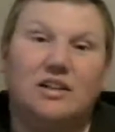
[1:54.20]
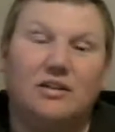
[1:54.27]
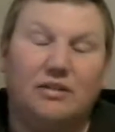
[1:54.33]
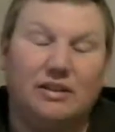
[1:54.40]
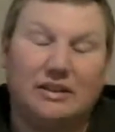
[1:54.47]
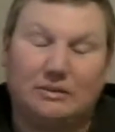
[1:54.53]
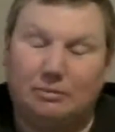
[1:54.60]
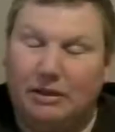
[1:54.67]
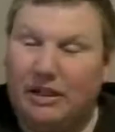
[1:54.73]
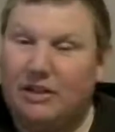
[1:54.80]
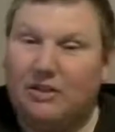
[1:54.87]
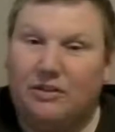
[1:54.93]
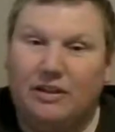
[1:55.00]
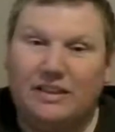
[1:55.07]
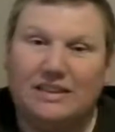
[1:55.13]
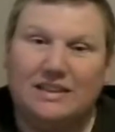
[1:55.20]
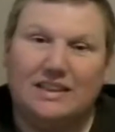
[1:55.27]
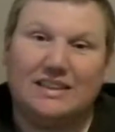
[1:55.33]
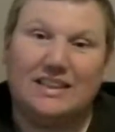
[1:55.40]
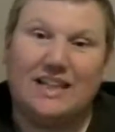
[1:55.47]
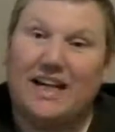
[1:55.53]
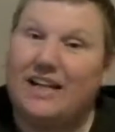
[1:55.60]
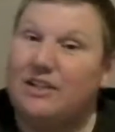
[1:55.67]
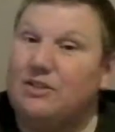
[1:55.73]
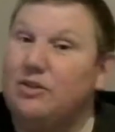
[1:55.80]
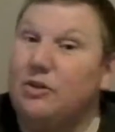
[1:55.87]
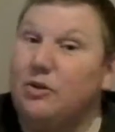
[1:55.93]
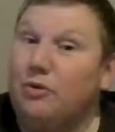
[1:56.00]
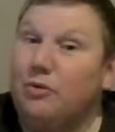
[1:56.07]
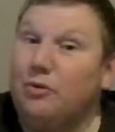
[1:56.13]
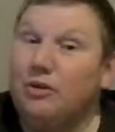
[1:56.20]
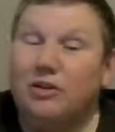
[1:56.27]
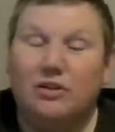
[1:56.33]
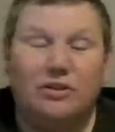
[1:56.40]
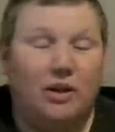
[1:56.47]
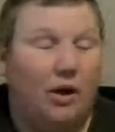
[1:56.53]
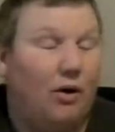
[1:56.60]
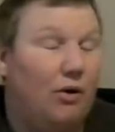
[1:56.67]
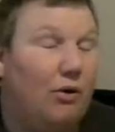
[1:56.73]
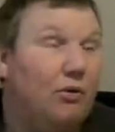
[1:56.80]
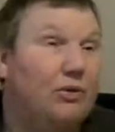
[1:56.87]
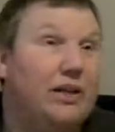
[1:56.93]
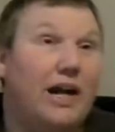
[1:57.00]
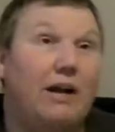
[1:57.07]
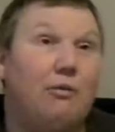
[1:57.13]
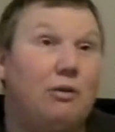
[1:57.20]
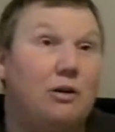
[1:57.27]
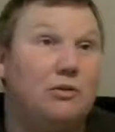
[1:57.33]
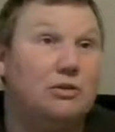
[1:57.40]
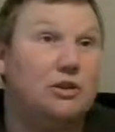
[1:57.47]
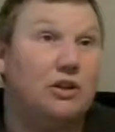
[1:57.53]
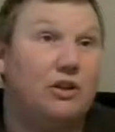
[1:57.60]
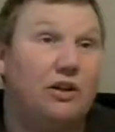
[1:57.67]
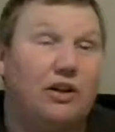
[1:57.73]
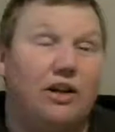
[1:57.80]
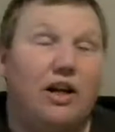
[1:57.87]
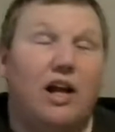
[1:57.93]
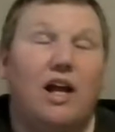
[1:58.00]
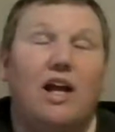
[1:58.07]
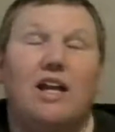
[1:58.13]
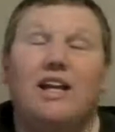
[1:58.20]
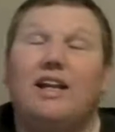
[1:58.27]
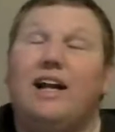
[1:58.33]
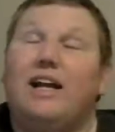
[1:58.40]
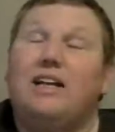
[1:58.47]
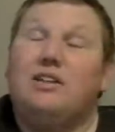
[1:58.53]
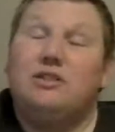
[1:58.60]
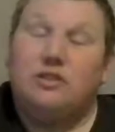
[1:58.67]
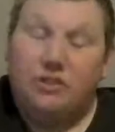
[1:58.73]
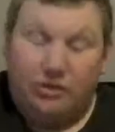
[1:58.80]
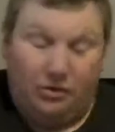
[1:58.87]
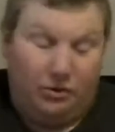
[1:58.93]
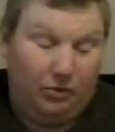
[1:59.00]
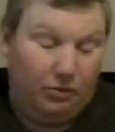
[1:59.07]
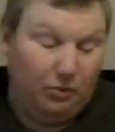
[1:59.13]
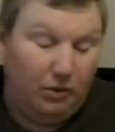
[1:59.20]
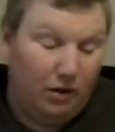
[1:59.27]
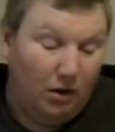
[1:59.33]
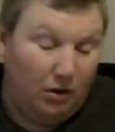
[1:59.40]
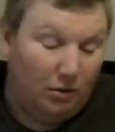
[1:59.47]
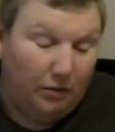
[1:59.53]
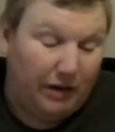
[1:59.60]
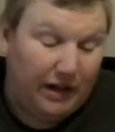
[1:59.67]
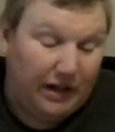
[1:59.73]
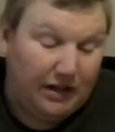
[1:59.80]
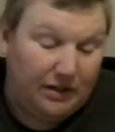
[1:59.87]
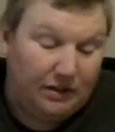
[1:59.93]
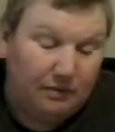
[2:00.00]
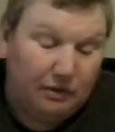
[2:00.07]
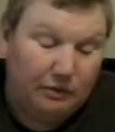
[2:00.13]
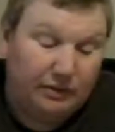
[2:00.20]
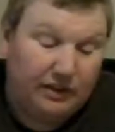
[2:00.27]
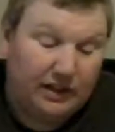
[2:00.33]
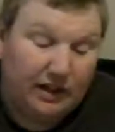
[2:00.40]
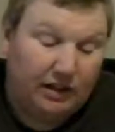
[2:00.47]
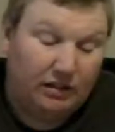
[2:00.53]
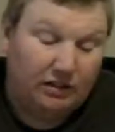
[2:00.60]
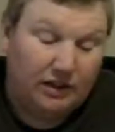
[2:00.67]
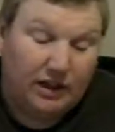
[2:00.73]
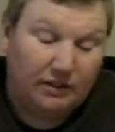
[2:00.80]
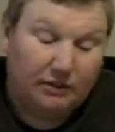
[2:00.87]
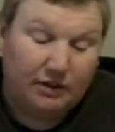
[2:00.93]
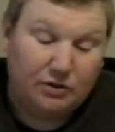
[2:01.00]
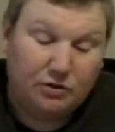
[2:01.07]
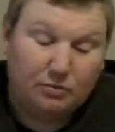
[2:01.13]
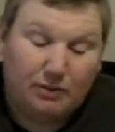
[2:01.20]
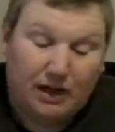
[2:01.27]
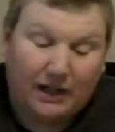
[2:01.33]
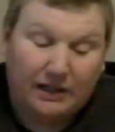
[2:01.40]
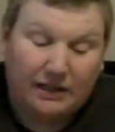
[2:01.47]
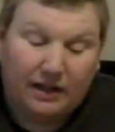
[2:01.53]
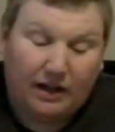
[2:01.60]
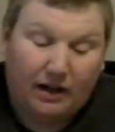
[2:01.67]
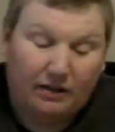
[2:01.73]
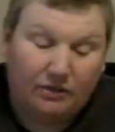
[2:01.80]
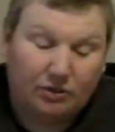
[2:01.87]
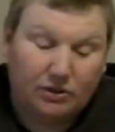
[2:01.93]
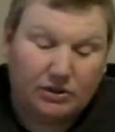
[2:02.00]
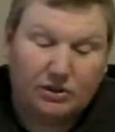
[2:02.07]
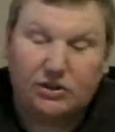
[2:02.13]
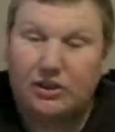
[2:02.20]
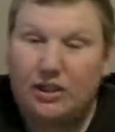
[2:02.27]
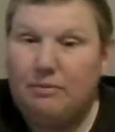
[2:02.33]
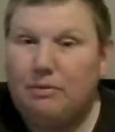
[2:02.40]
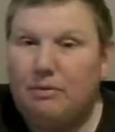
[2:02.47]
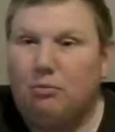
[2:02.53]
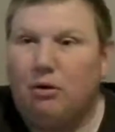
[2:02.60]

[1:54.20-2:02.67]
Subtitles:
WrestleMania 36, night two. Oh, night one was good. Night two, we had a WWE title line. We had Drew McIntyre versus champion